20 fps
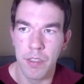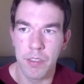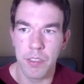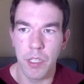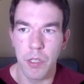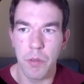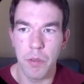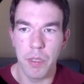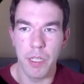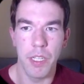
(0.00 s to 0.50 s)

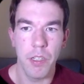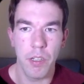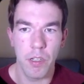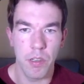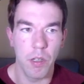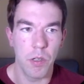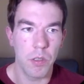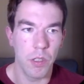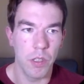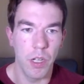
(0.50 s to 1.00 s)
So in our
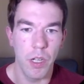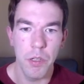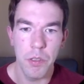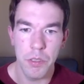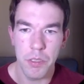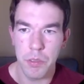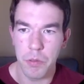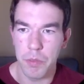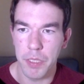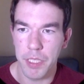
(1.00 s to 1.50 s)

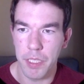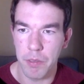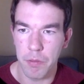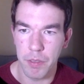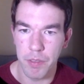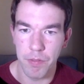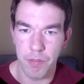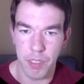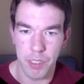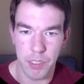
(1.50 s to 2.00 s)
localhost, we can
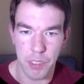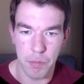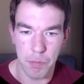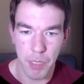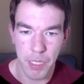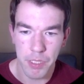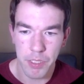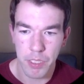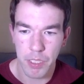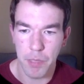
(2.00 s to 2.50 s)
refresh the
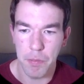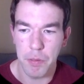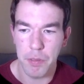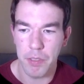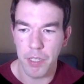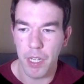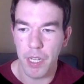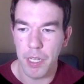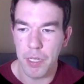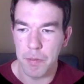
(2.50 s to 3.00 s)
page a couple
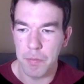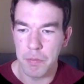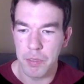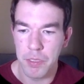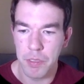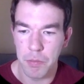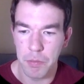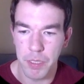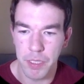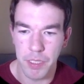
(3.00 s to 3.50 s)

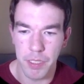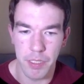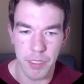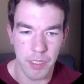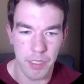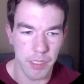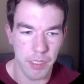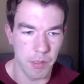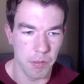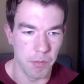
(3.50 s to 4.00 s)
times, we can
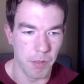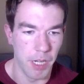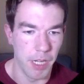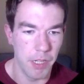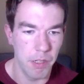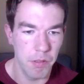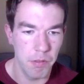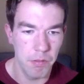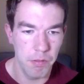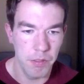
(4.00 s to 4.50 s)
click
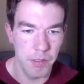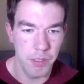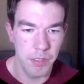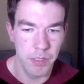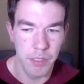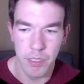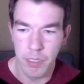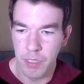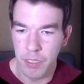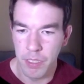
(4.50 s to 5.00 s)

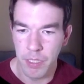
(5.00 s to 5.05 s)
around,